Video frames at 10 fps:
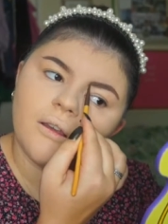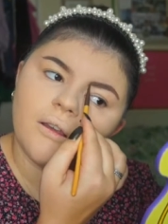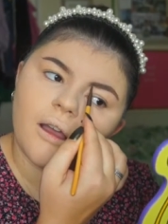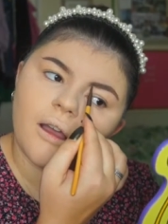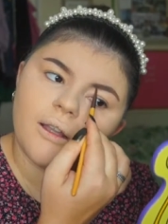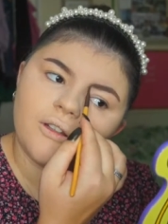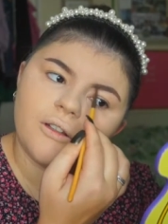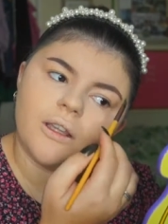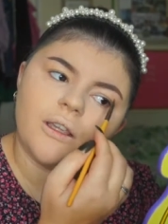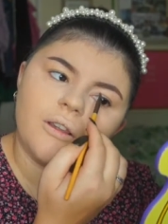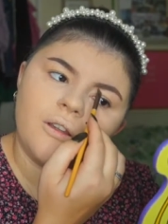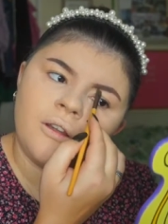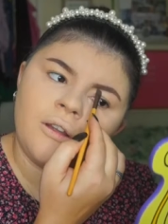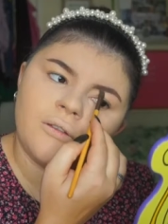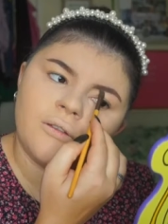I literally, you,
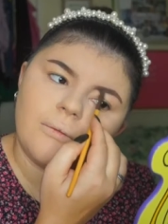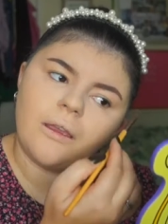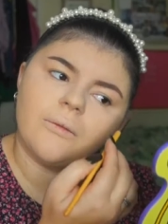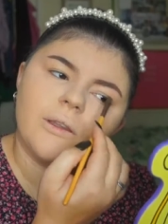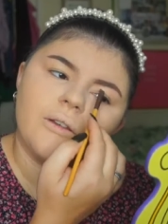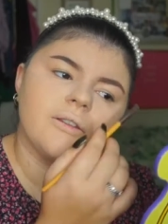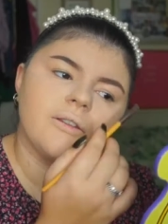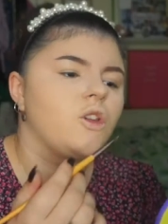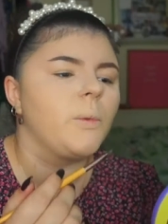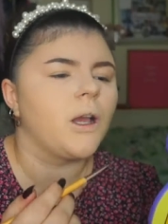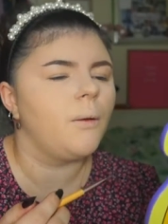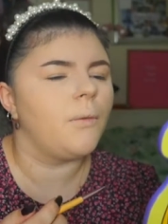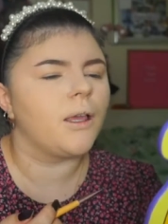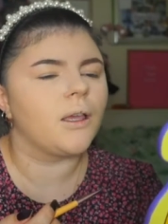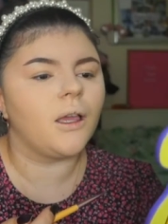sometimes when you're on stage you become
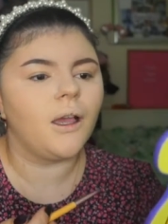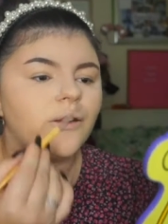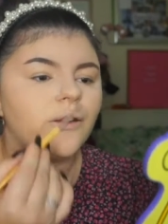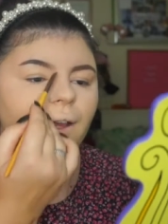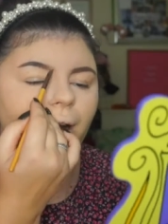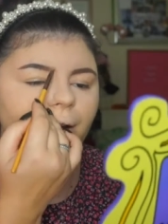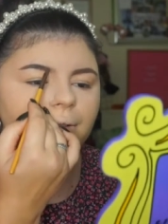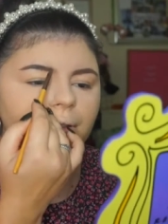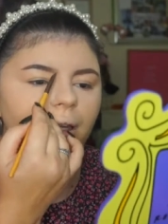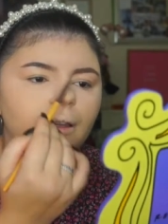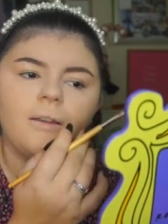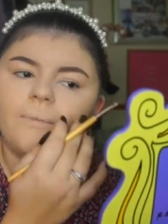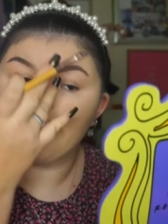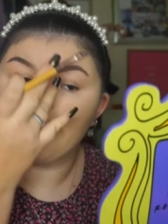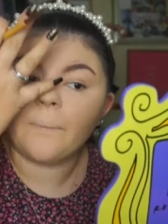like a different character,
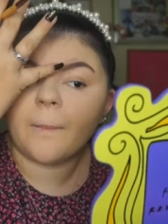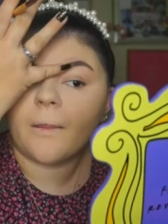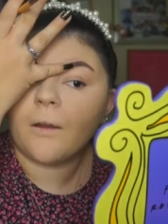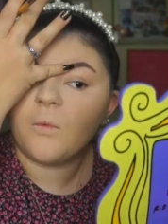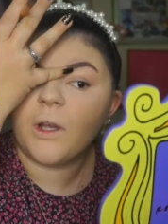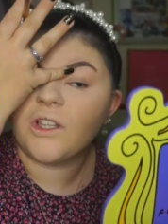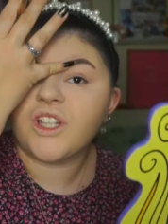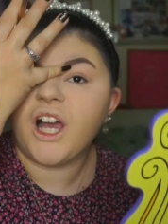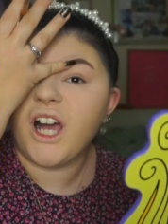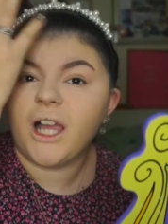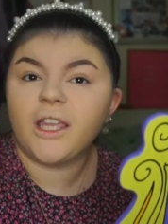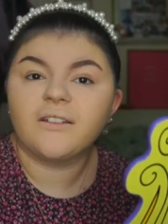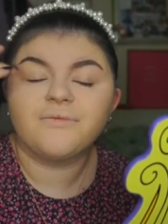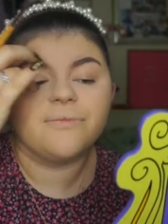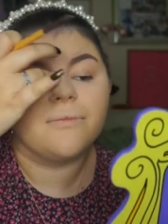which I
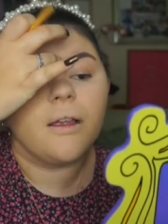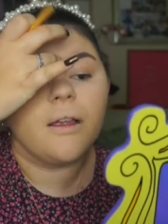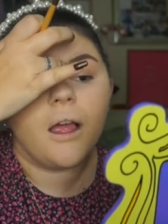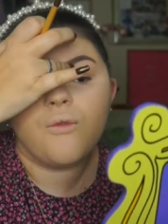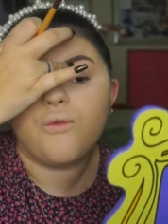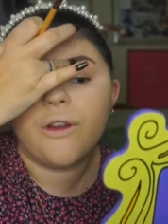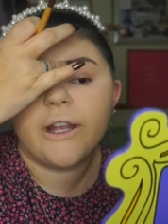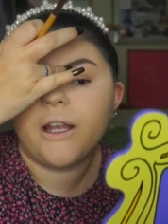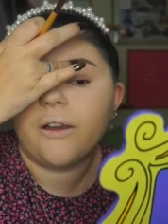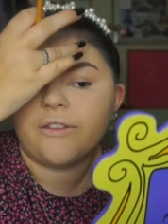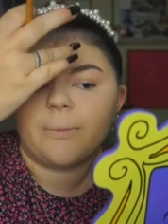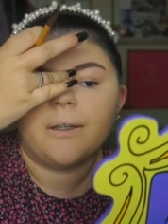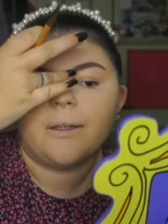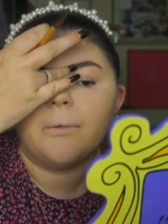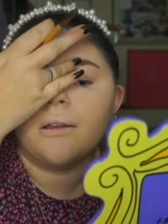really loved about him.